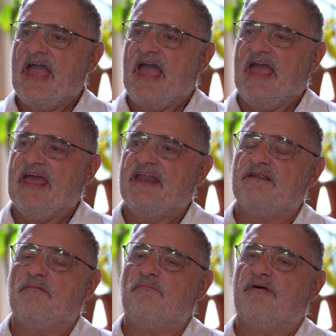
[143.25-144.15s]

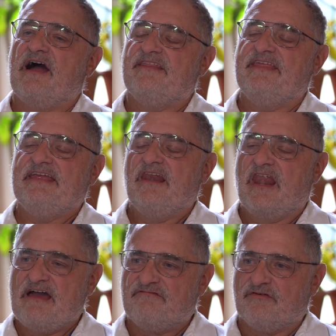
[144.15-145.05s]
And by the
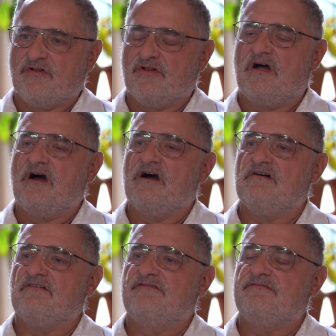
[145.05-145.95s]
level
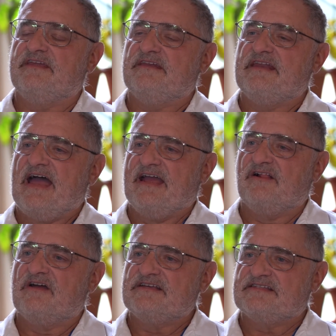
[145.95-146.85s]
of the
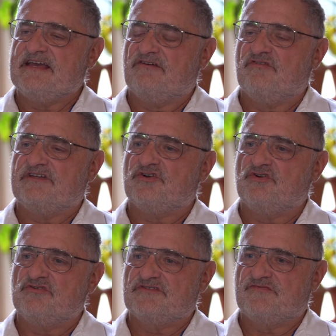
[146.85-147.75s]
Nagalase that
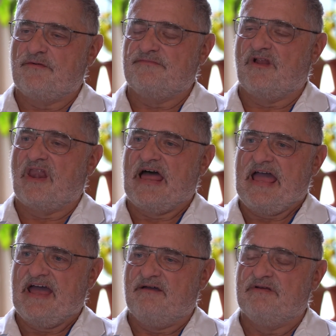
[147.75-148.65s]
returns from the
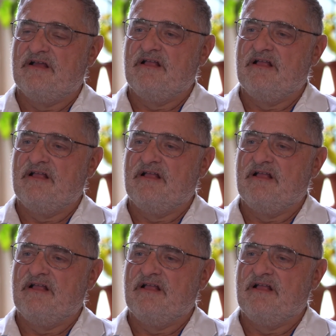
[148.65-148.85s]
lab,